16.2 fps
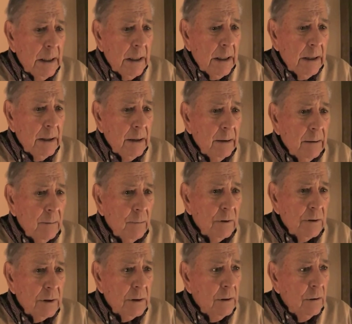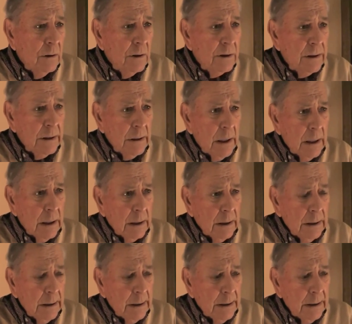And it was an Aussie
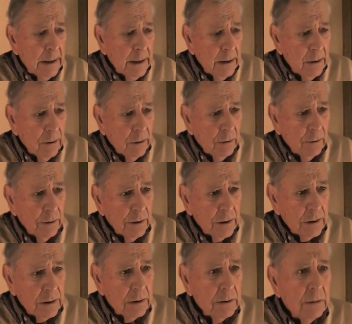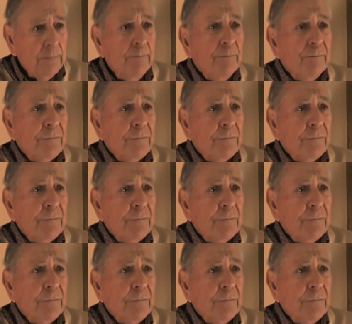island, and they told us to,